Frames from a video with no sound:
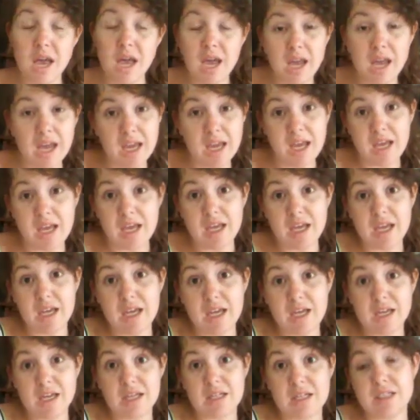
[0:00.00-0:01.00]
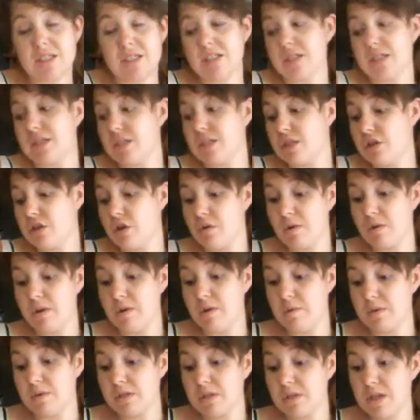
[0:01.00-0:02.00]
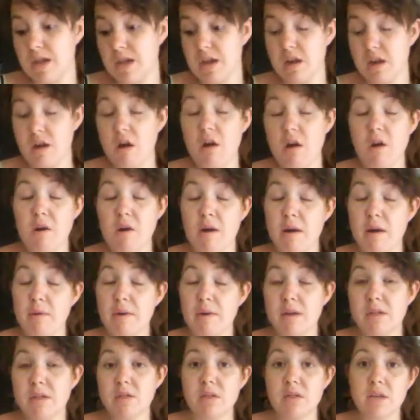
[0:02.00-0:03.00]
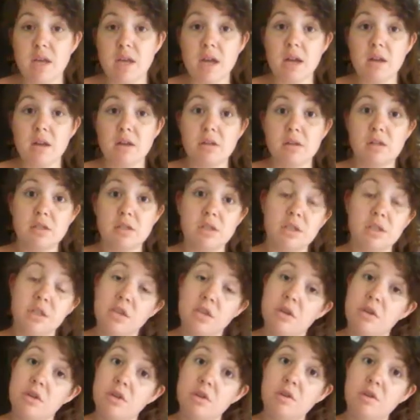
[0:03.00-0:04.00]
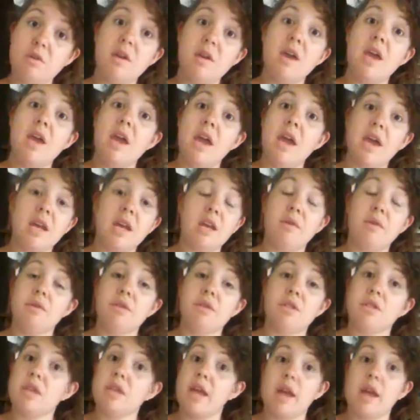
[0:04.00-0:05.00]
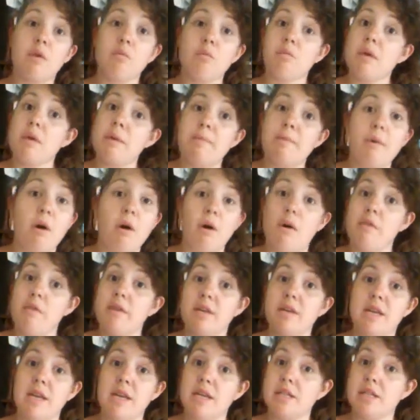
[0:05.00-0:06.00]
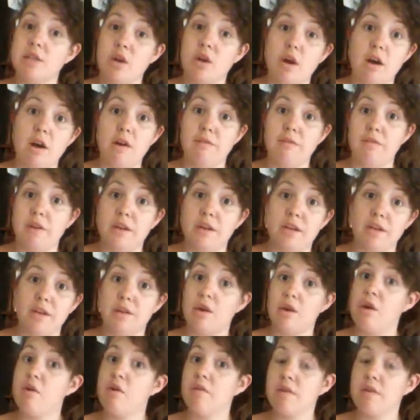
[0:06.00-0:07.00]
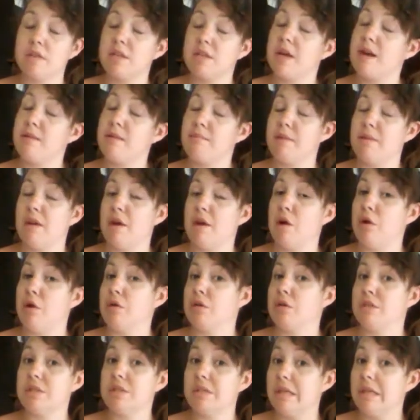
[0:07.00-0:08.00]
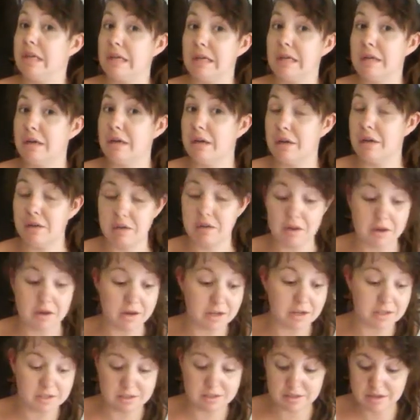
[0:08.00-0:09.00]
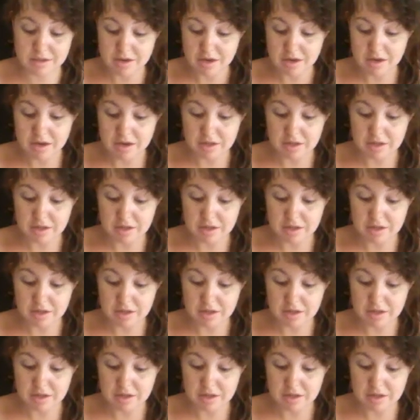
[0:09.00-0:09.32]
and Tony was like, oh, I want to do the calendar too, and he would just like rip all the days off, and over time they all just kind of got lost.